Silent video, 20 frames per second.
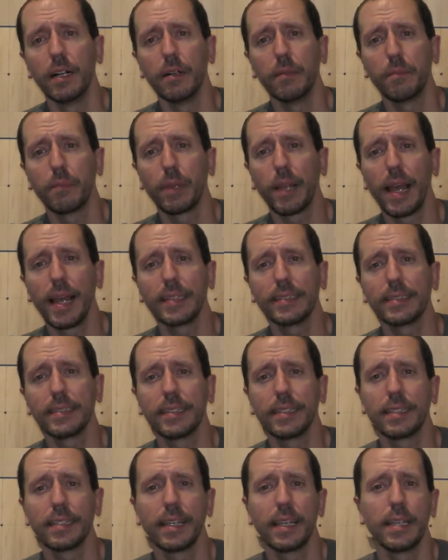
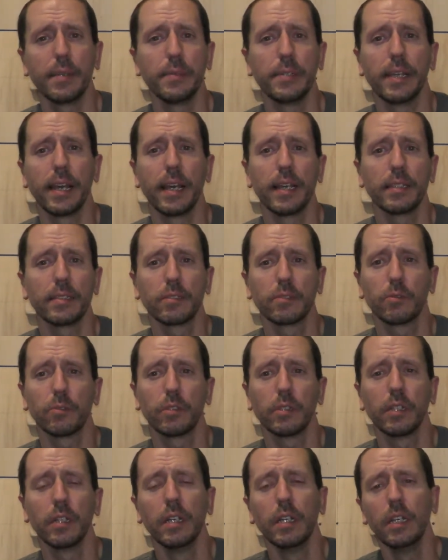plastic ABS
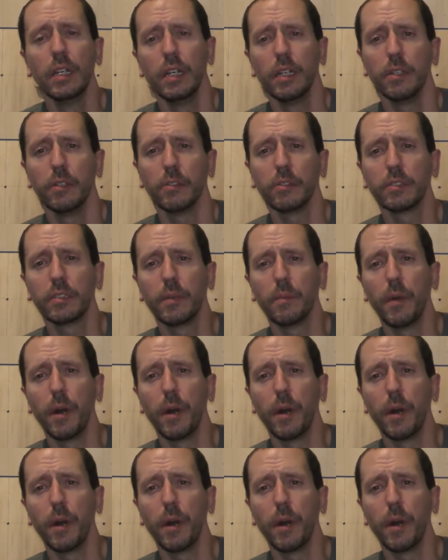or some